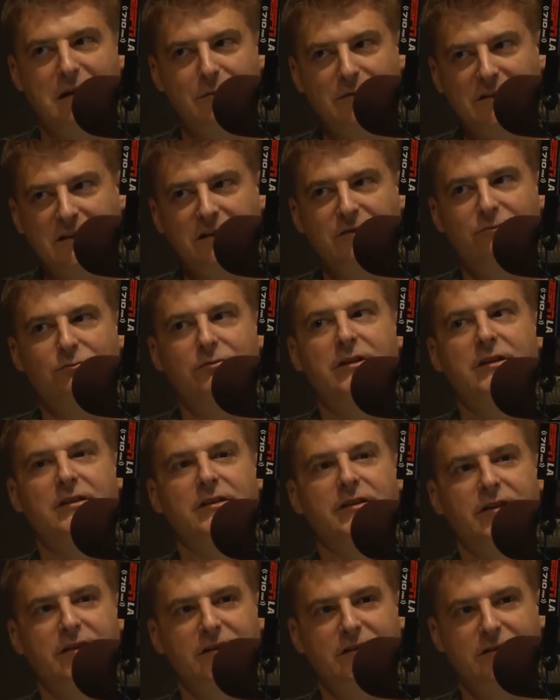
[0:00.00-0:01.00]
I mean, he
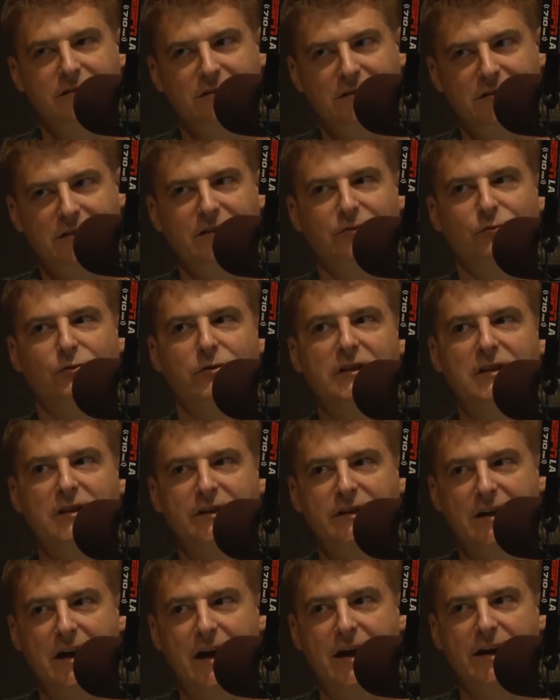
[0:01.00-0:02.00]
really
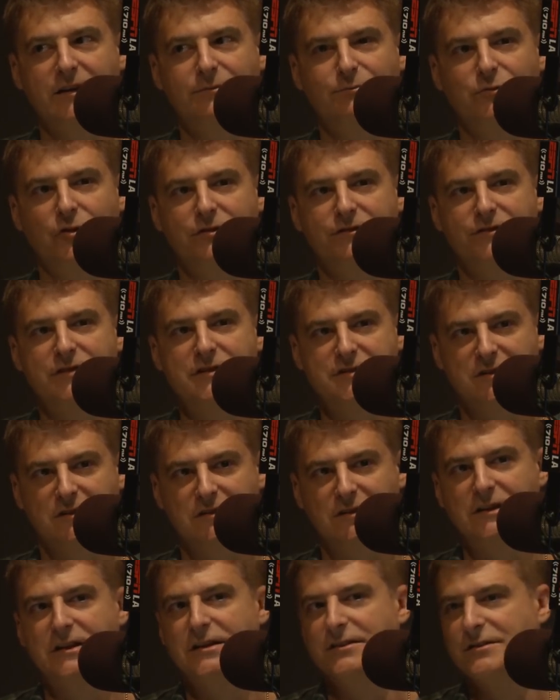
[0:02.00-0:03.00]
got it both
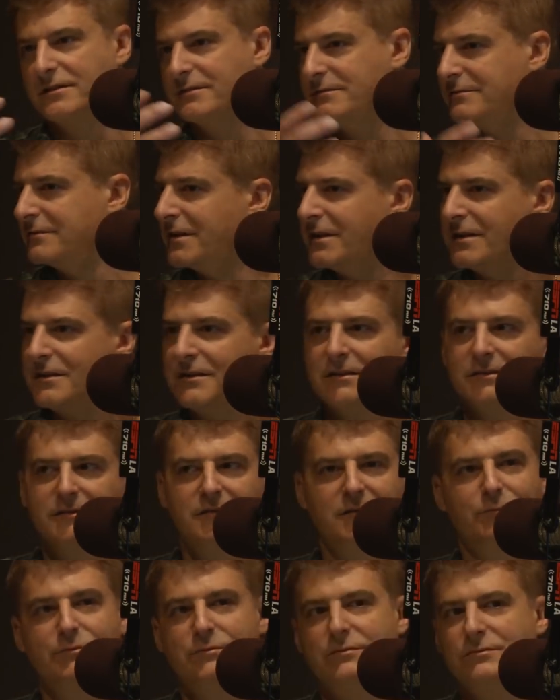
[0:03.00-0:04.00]
physically and
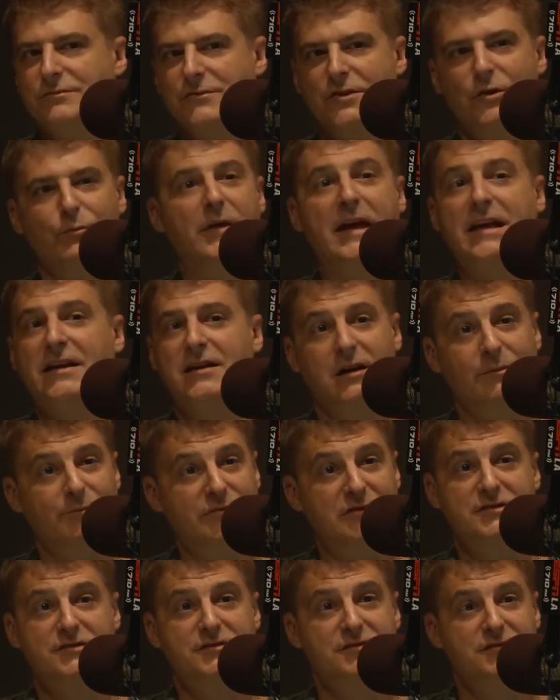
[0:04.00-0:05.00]
the makeup
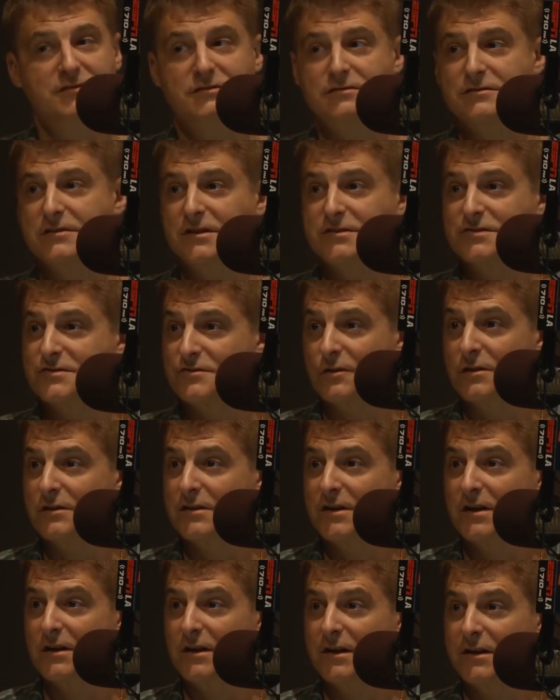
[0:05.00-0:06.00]
is
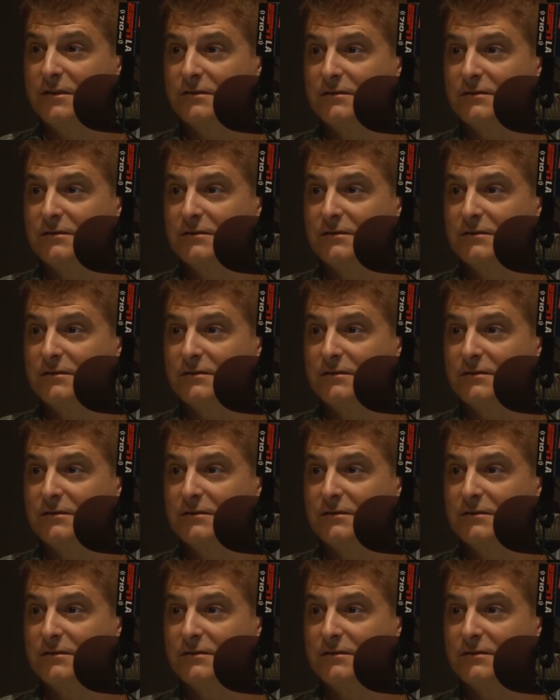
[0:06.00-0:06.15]
extraordinary.